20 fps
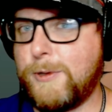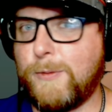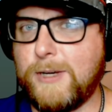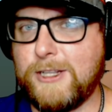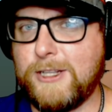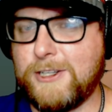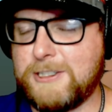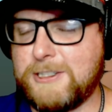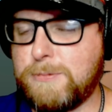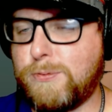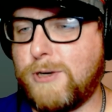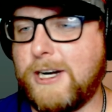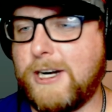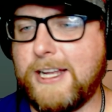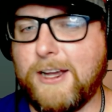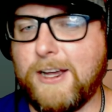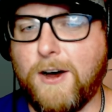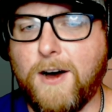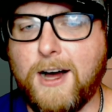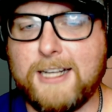One looks
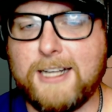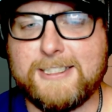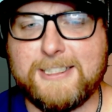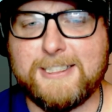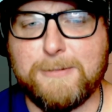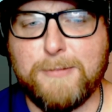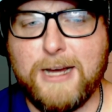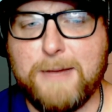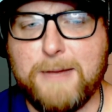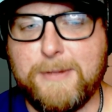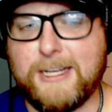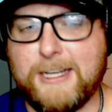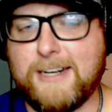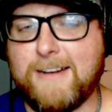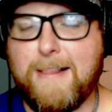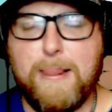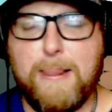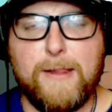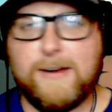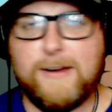pretty awesome. I
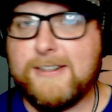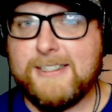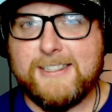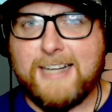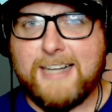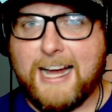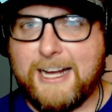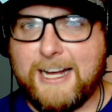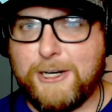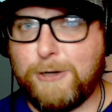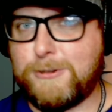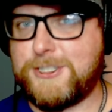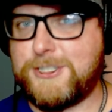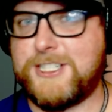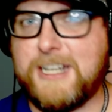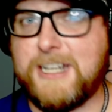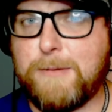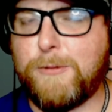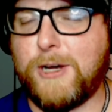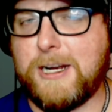mean, I know
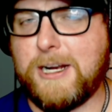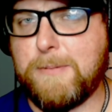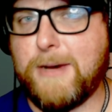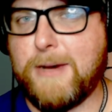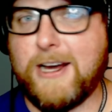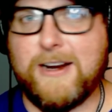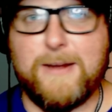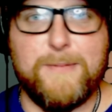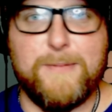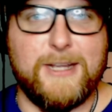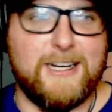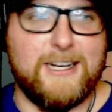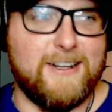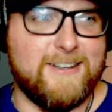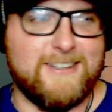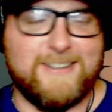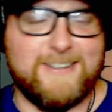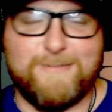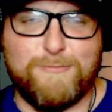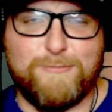somewhat about it. I mean,
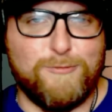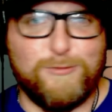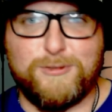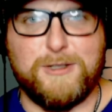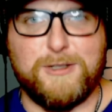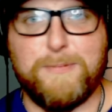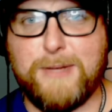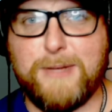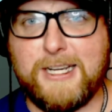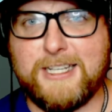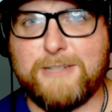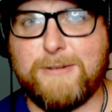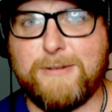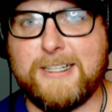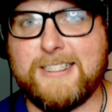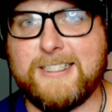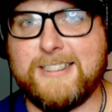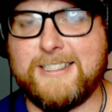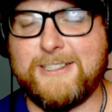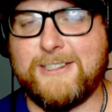it's the biggest
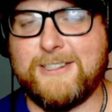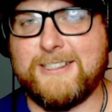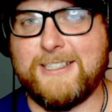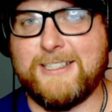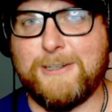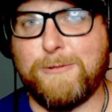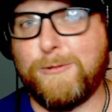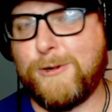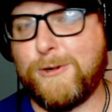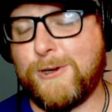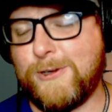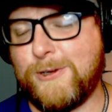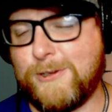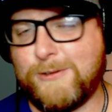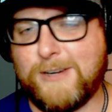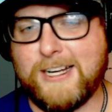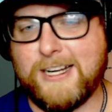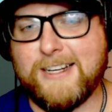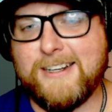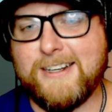racing series in the world,
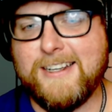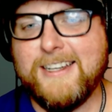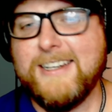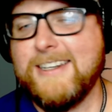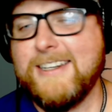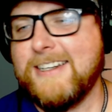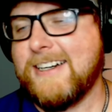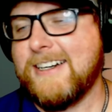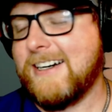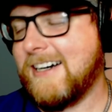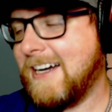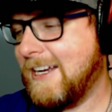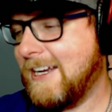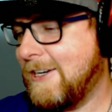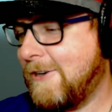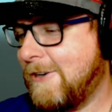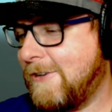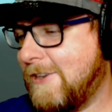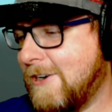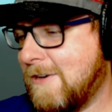right? Uh, I
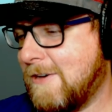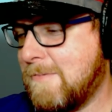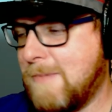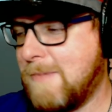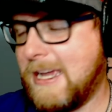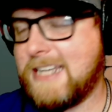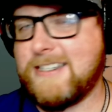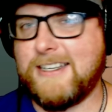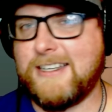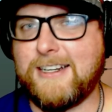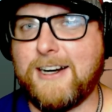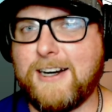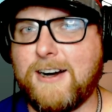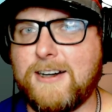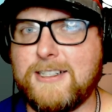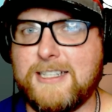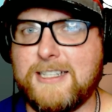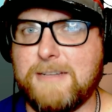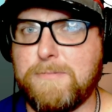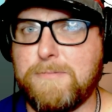know they're amazing
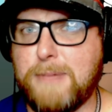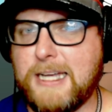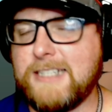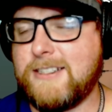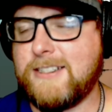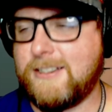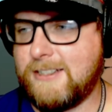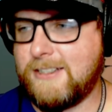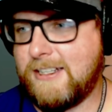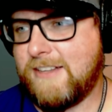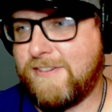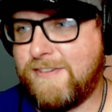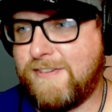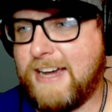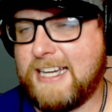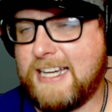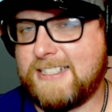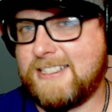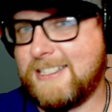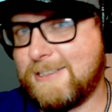cars and basically the
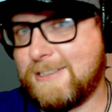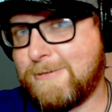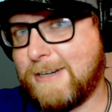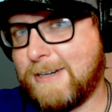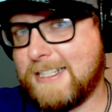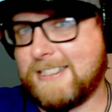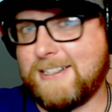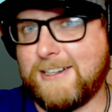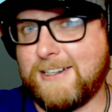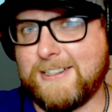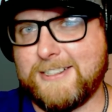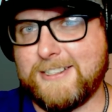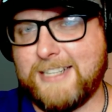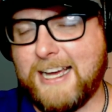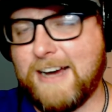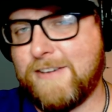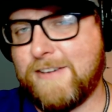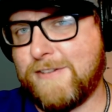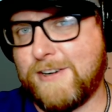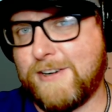fastest race cars
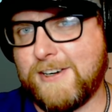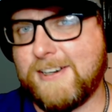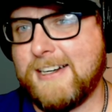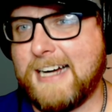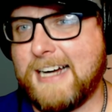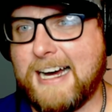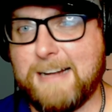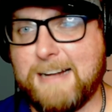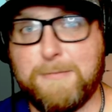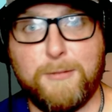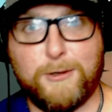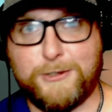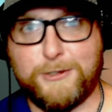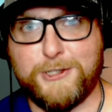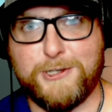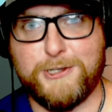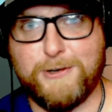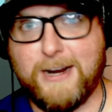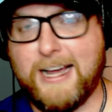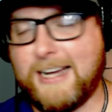ever on most
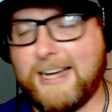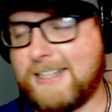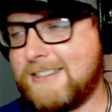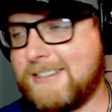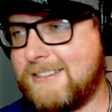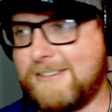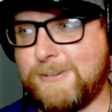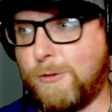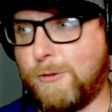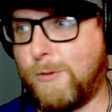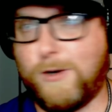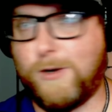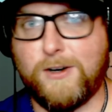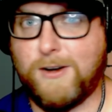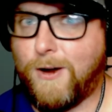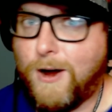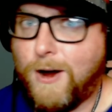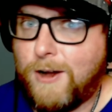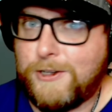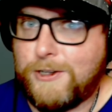tracks or
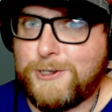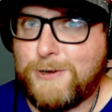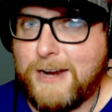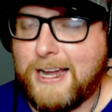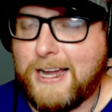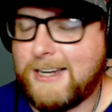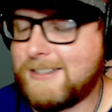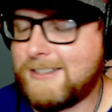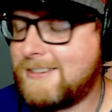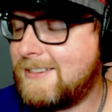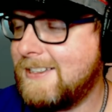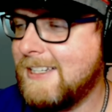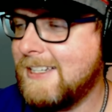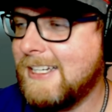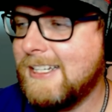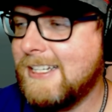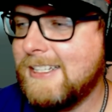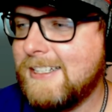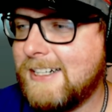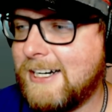all tracks.
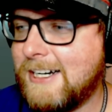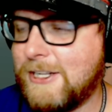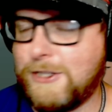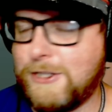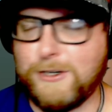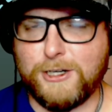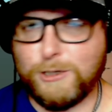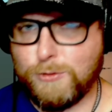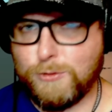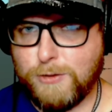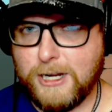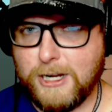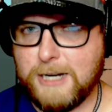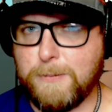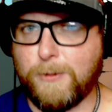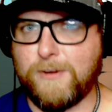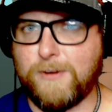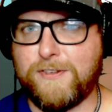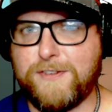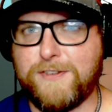Uh, they're
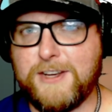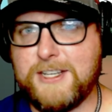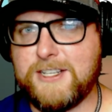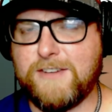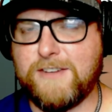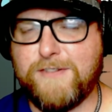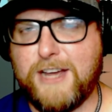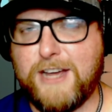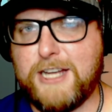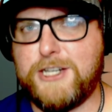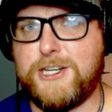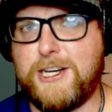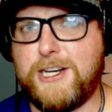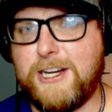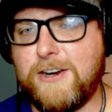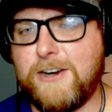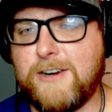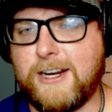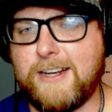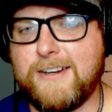incredible feats of
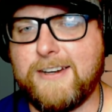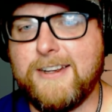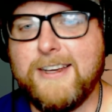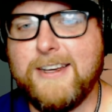engineering.